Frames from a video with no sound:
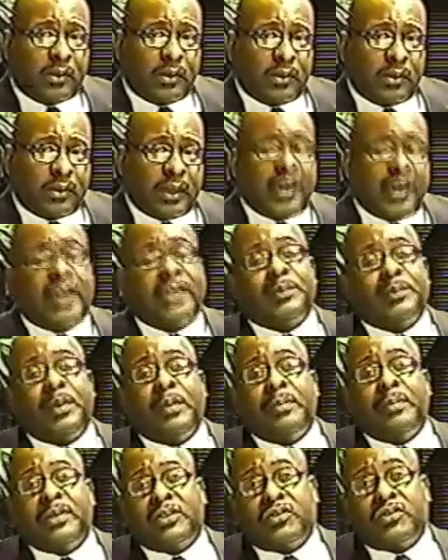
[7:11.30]
that has been
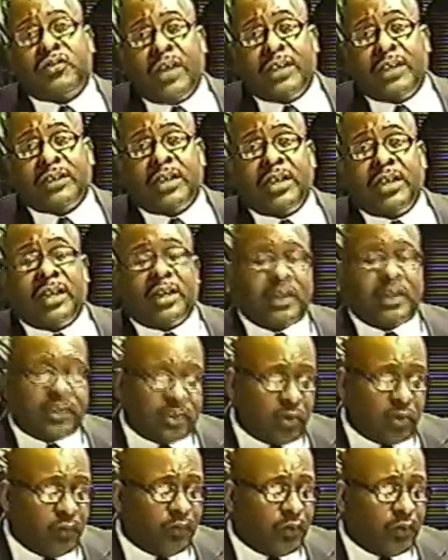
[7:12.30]
mistranslated and
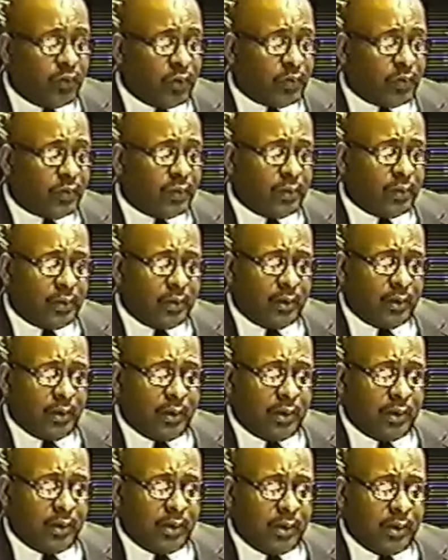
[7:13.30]
so forth,
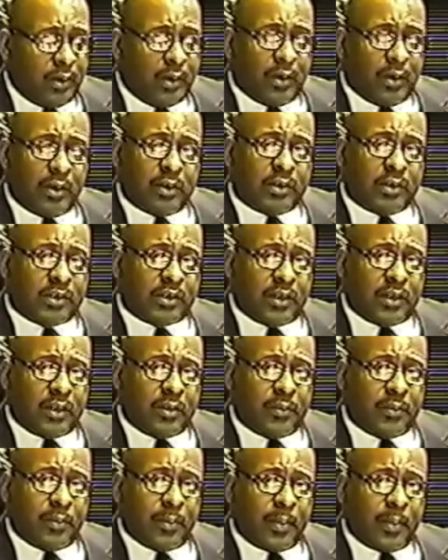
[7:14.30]
you see.
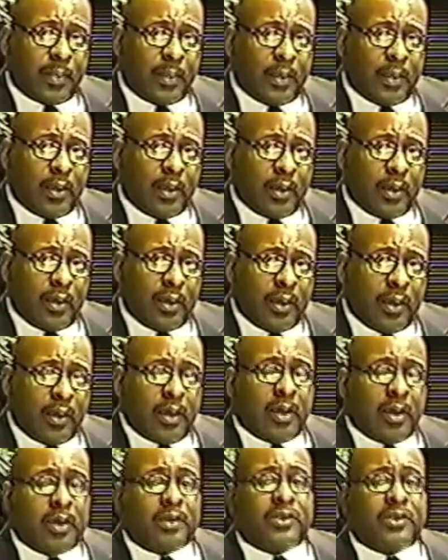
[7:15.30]

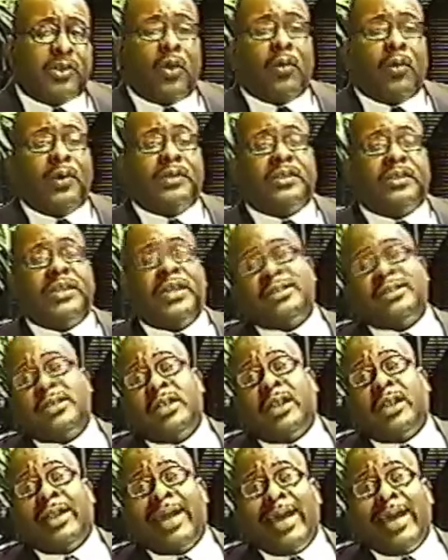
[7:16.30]
So it says in the
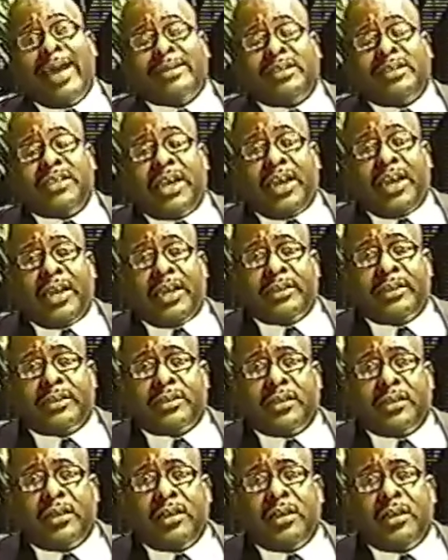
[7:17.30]
last days
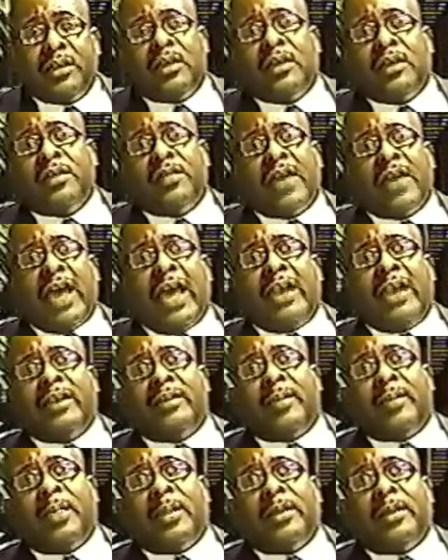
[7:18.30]
that
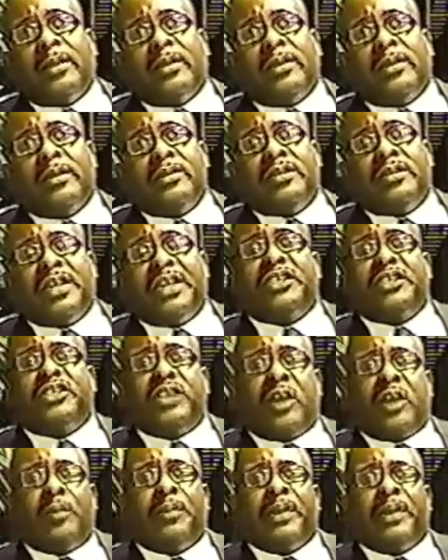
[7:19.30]
they
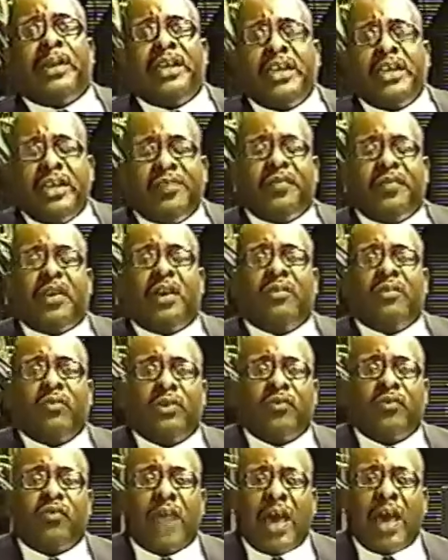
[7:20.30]
would
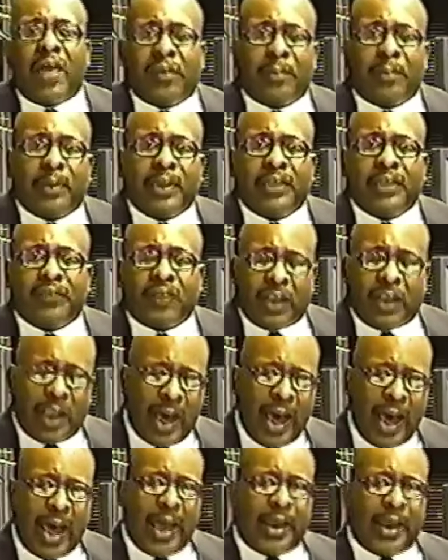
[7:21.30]
rather believe a
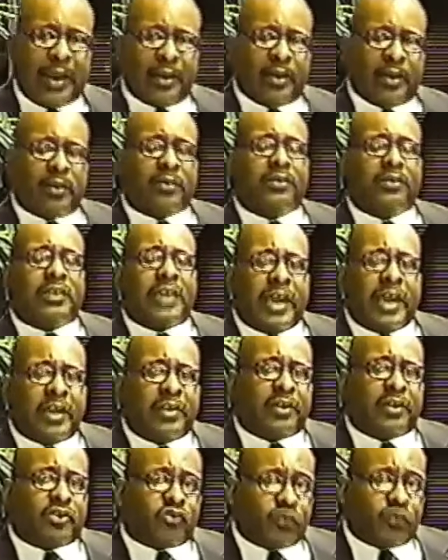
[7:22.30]
lie than
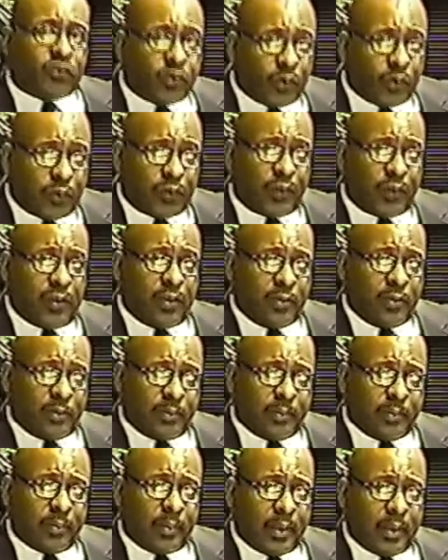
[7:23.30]
the truth.
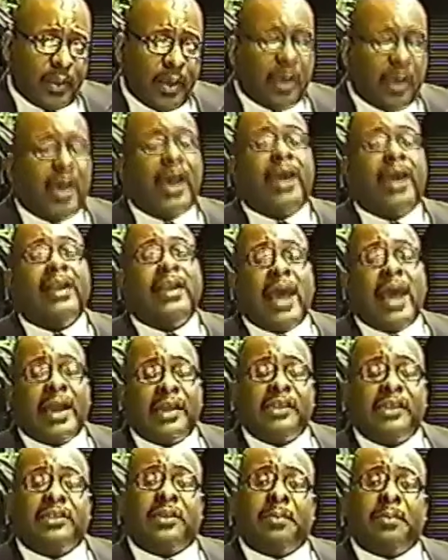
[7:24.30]
And that
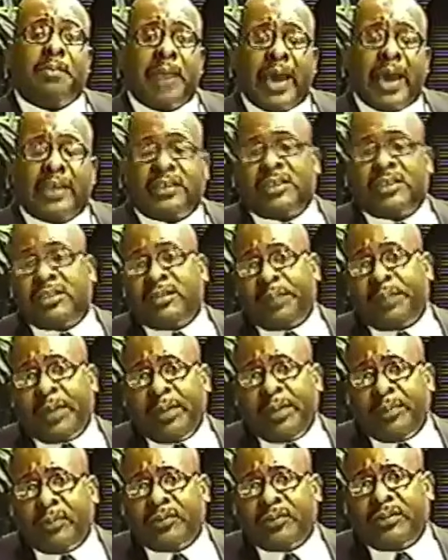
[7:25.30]
is the masses of
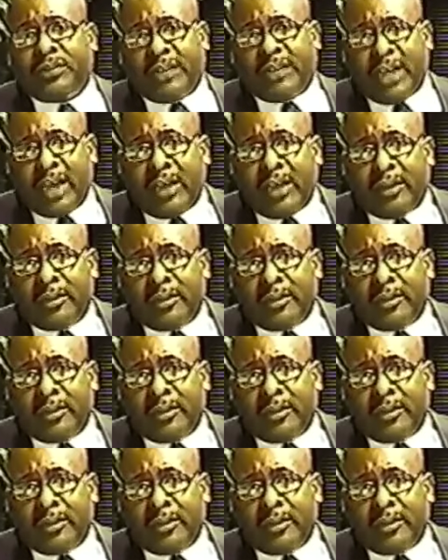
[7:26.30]
people today.